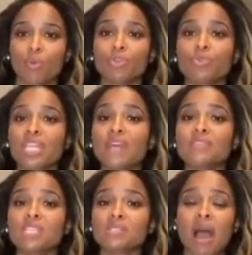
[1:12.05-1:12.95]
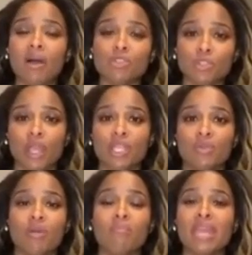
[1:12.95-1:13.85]
When you get to Smile
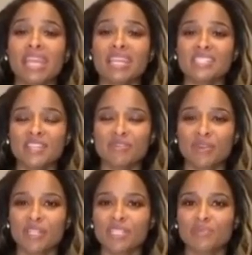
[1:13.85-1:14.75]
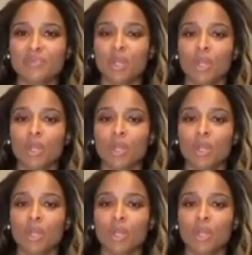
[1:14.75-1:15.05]
Train, you are making a difference.